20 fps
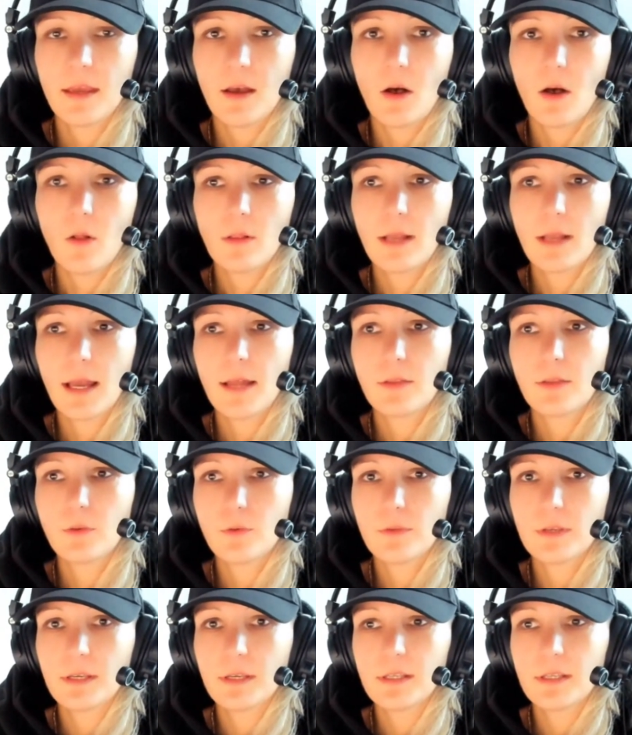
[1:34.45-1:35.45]
Olga,
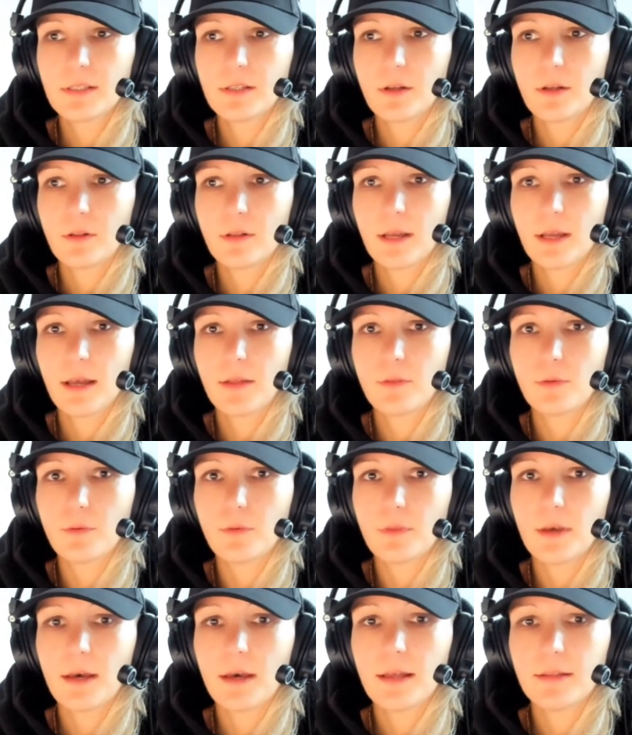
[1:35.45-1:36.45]
do this, Olga, do
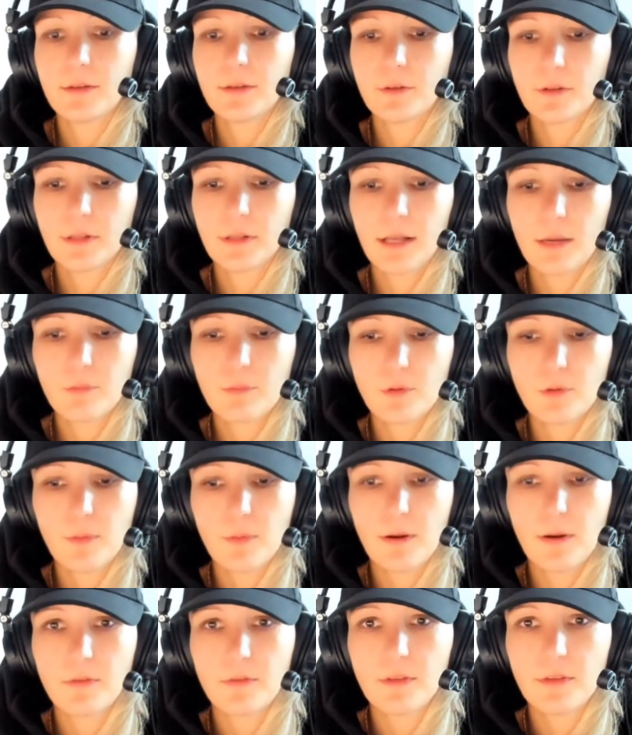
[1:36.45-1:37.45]
that, Olga,
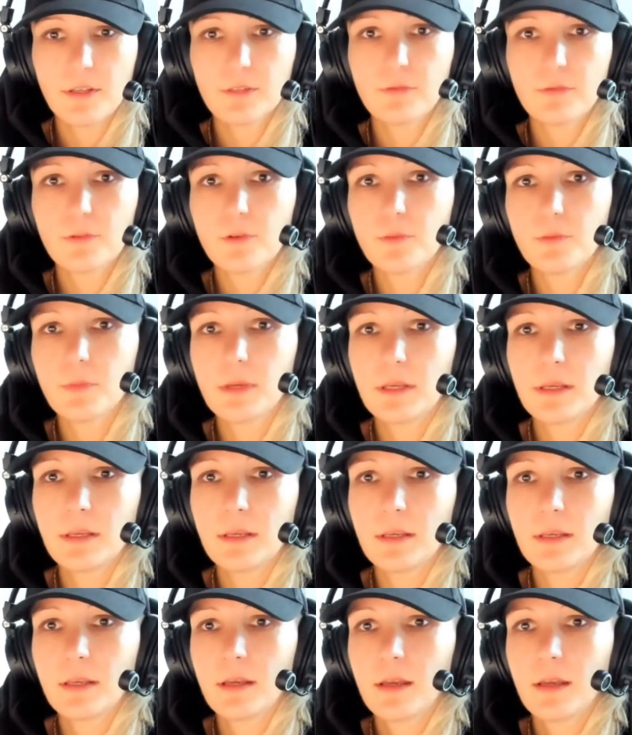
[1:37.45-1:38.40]
prepare this for me,